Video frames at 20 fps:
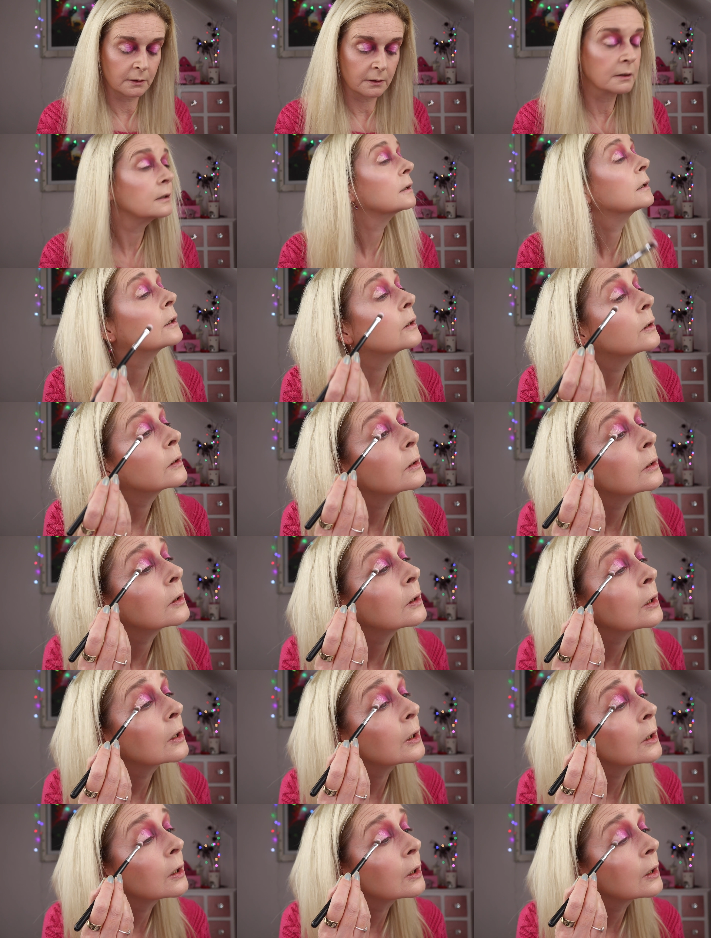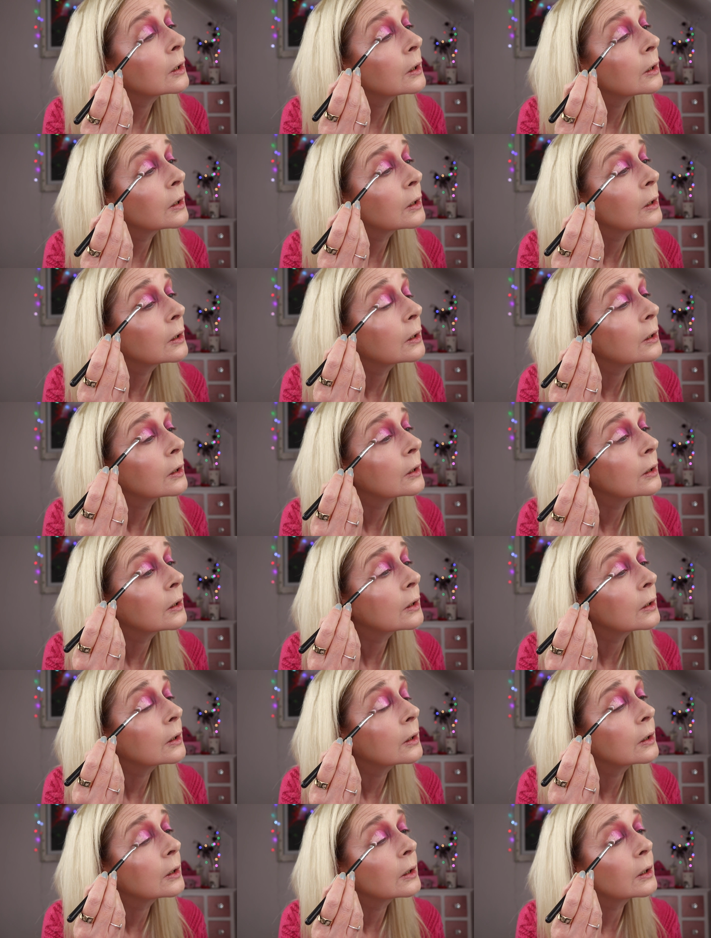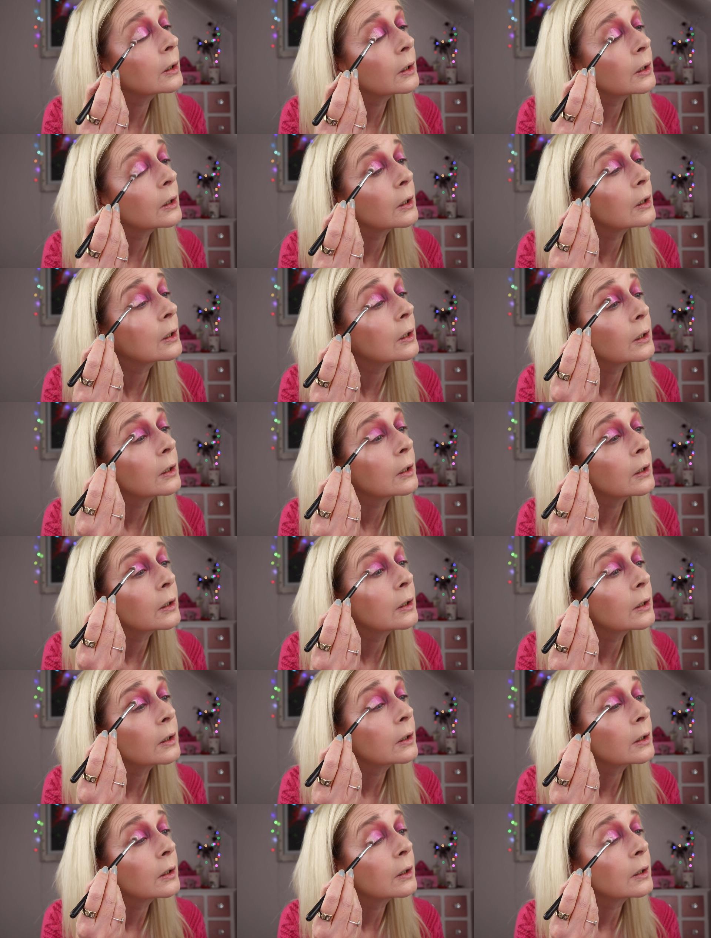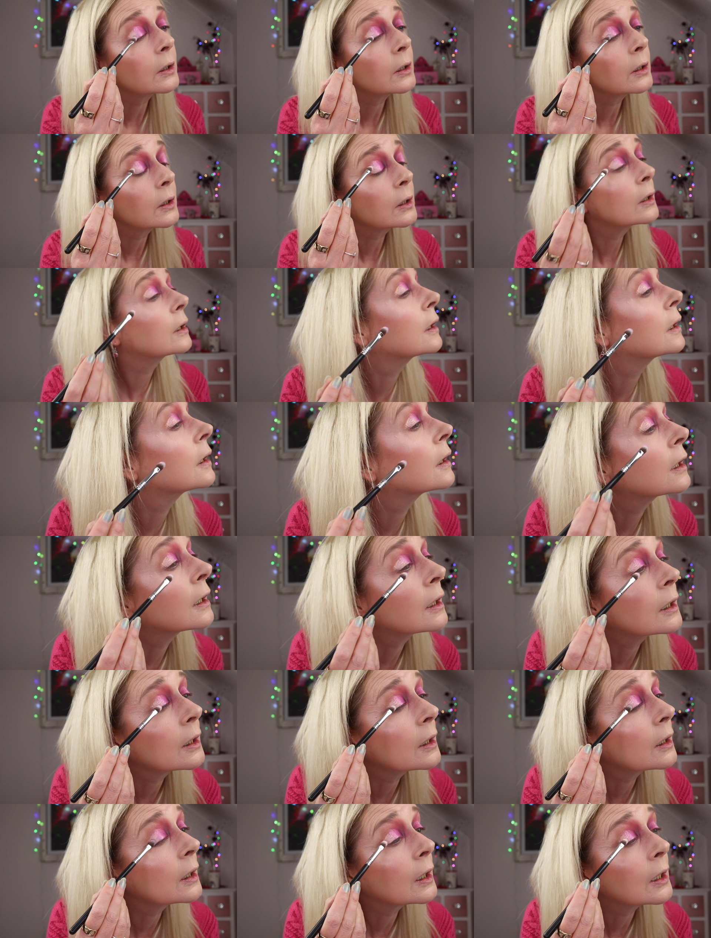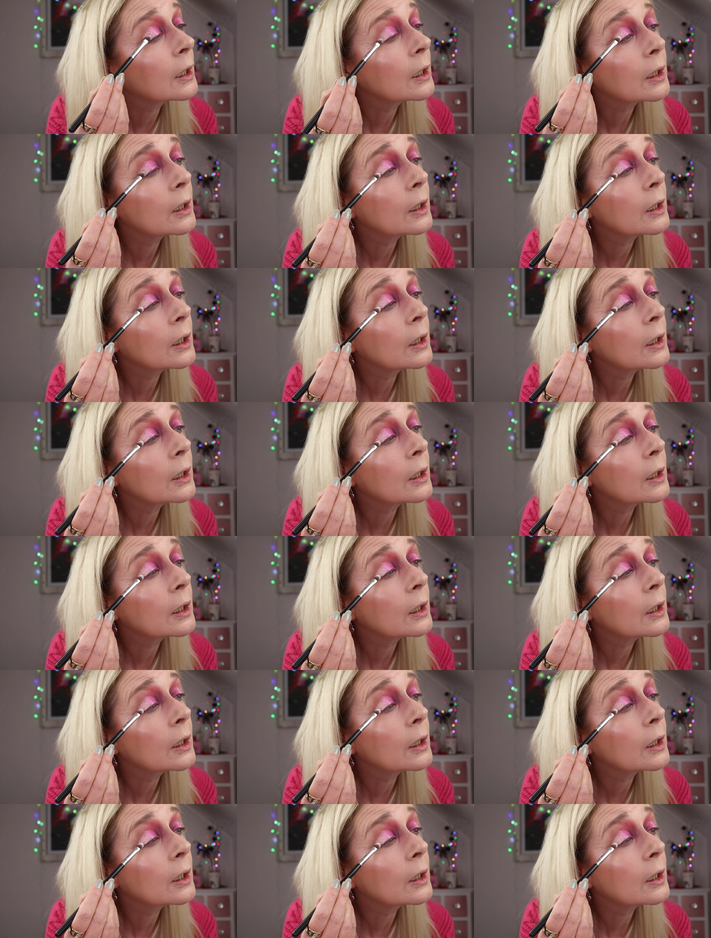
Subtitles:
No one is speaking in this clip.